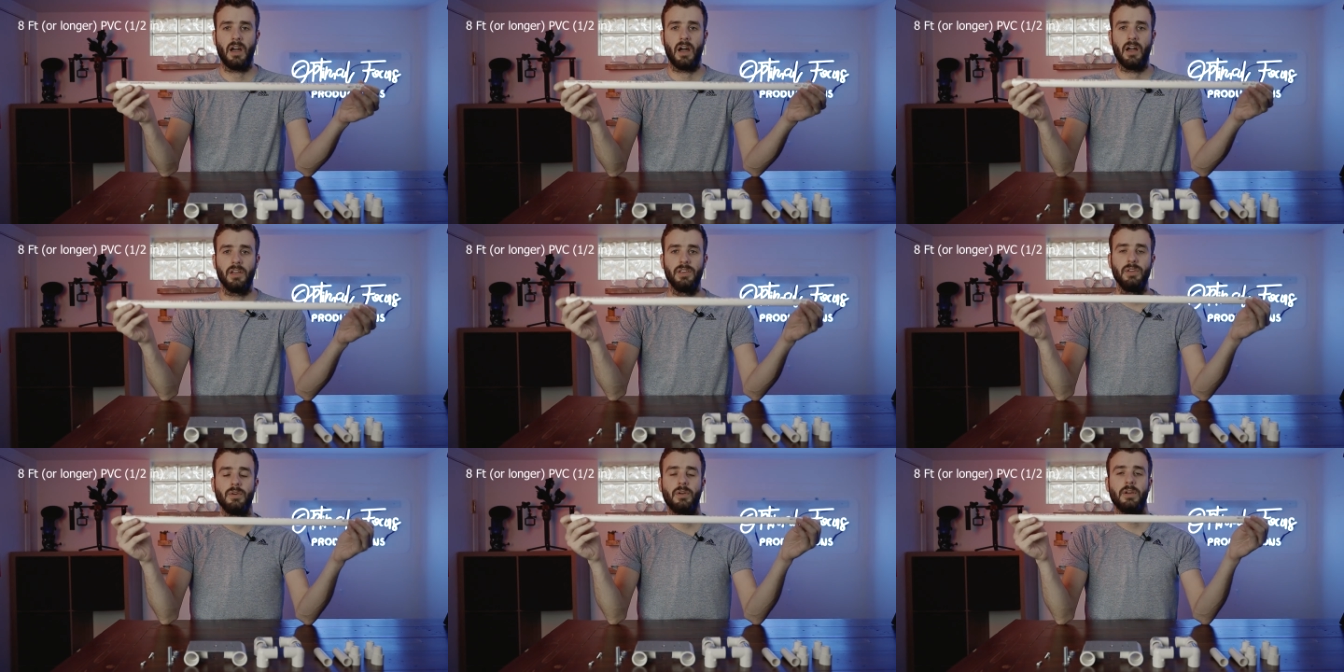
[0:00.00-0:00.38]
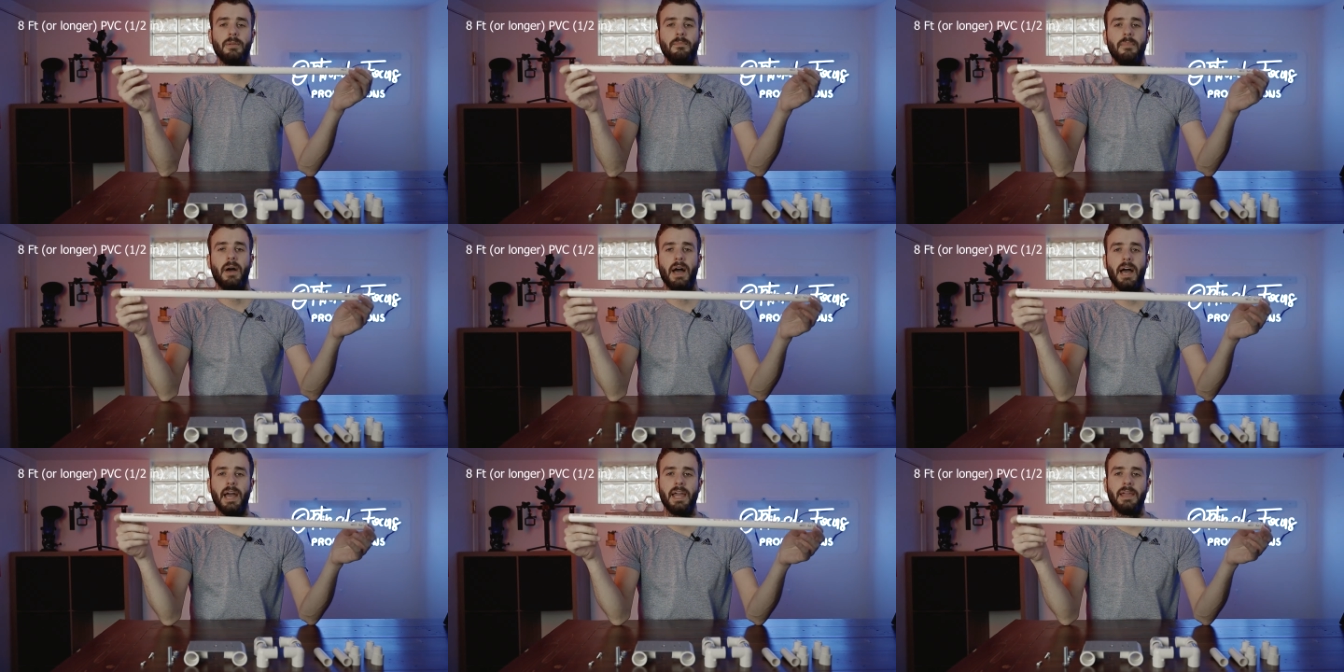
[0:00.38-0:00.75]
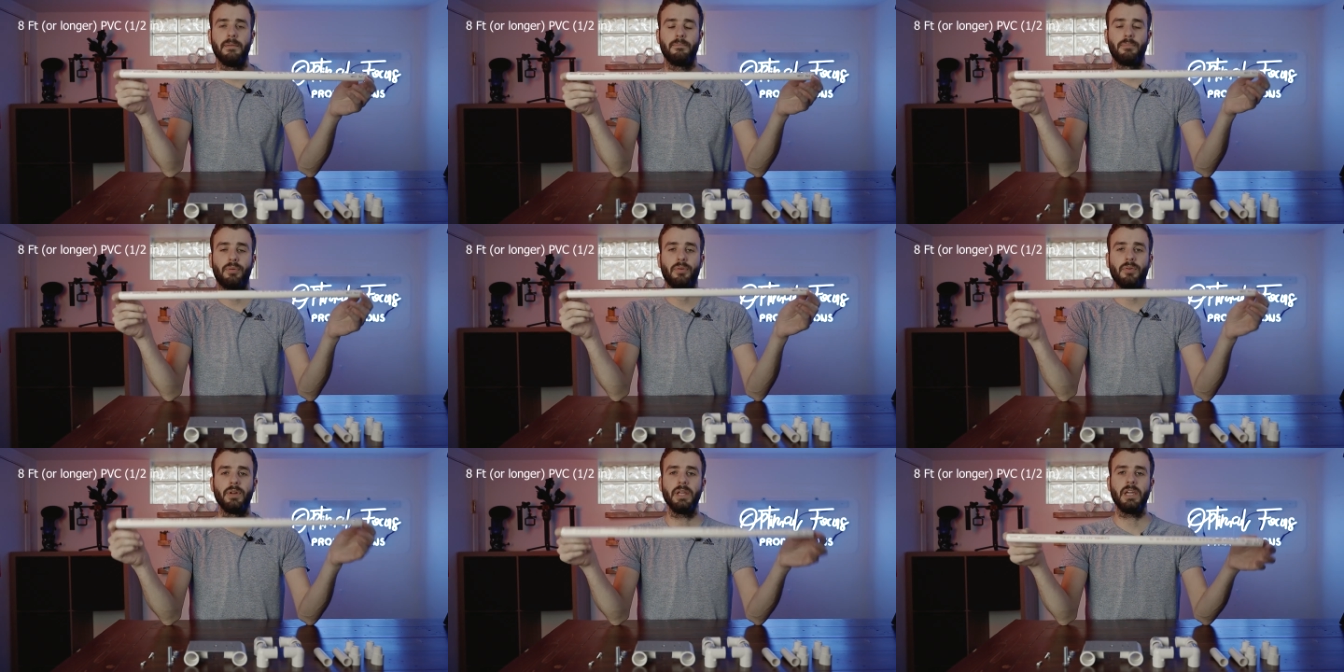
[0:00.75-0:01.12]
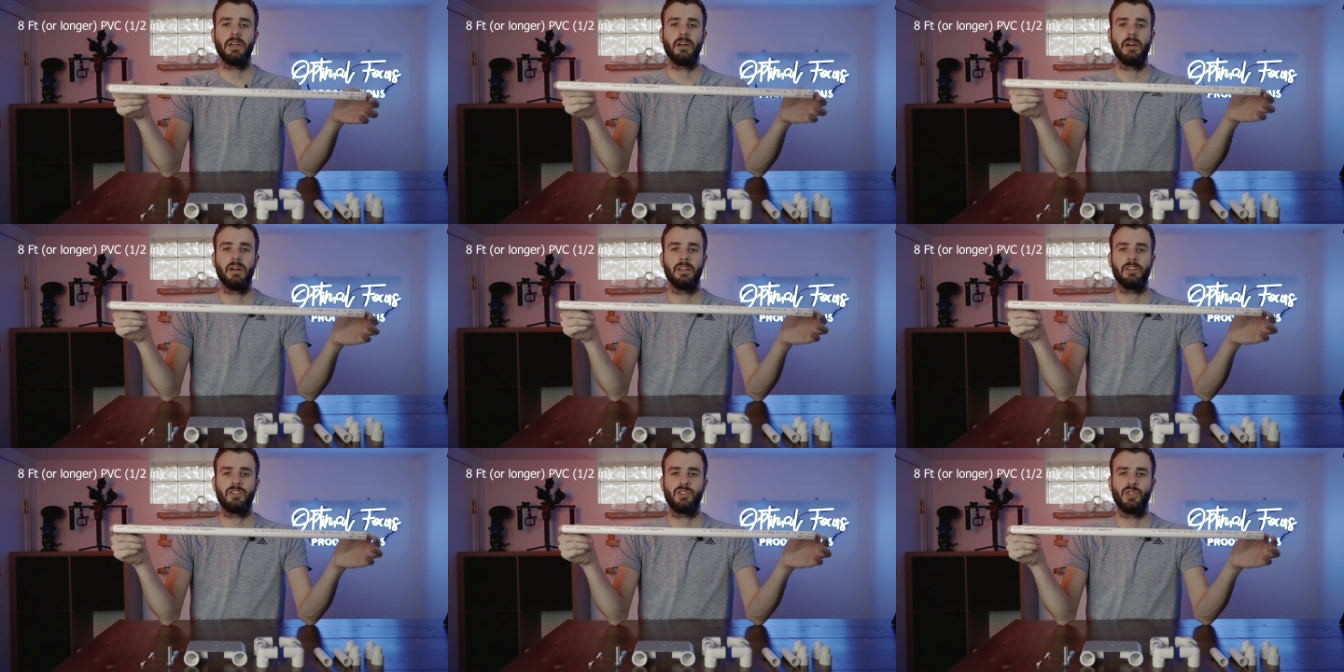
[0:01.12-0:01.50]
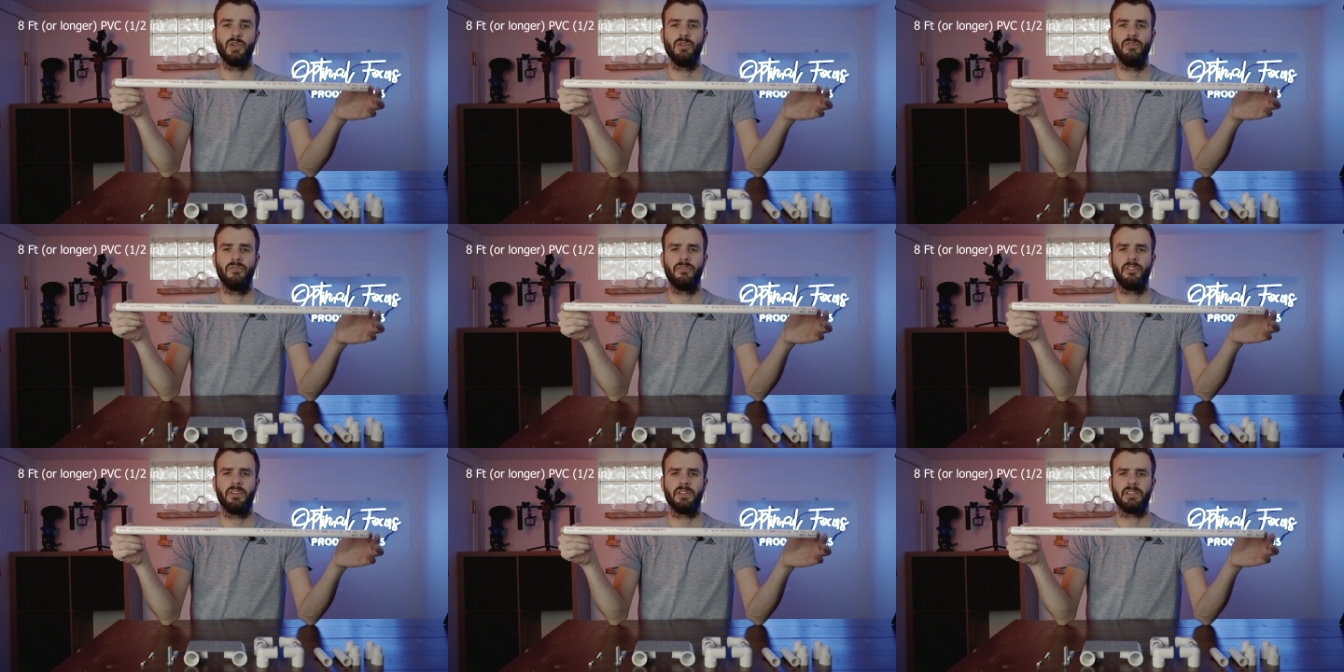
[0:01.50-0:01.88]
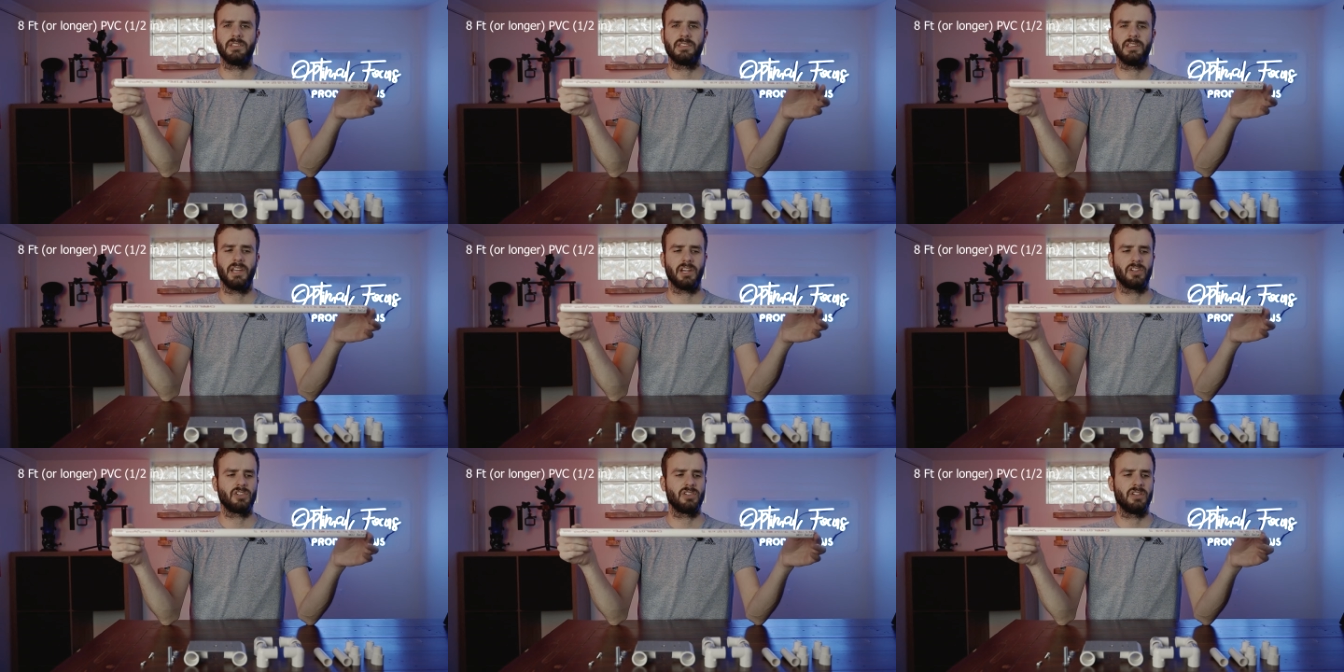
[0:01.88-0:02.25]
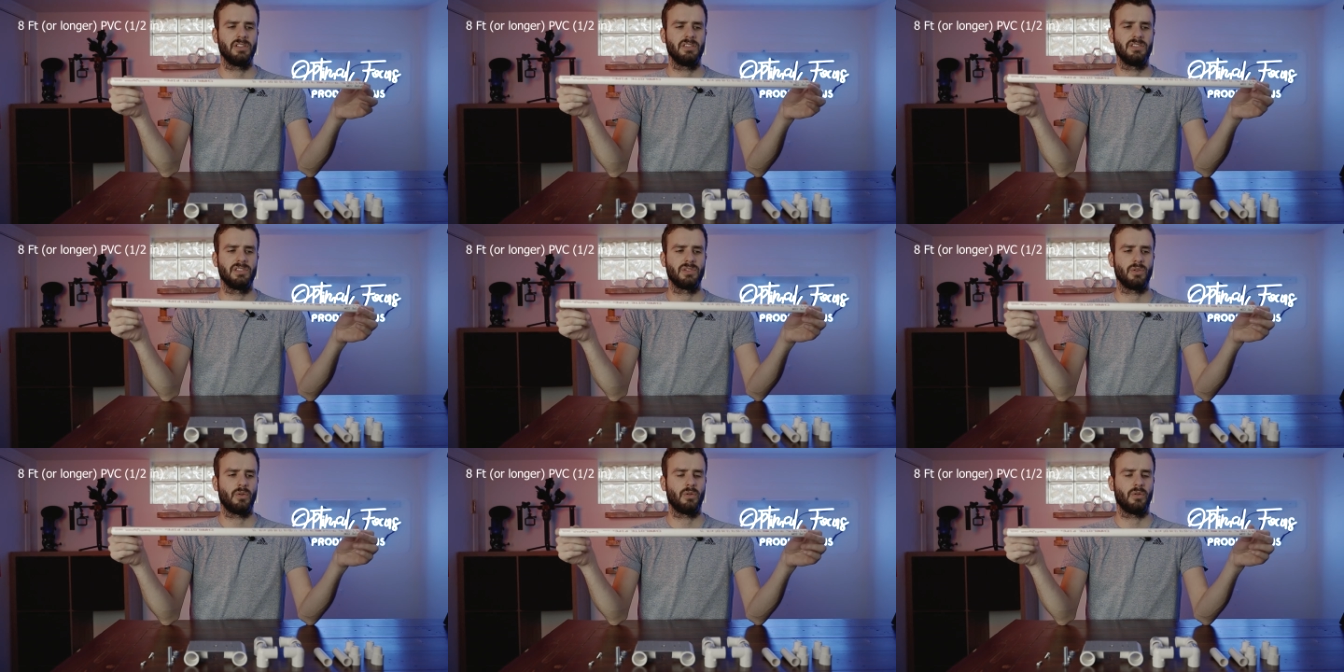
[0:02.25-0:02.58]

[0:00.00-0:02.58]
Uh, you can buy pre-cut two foot sections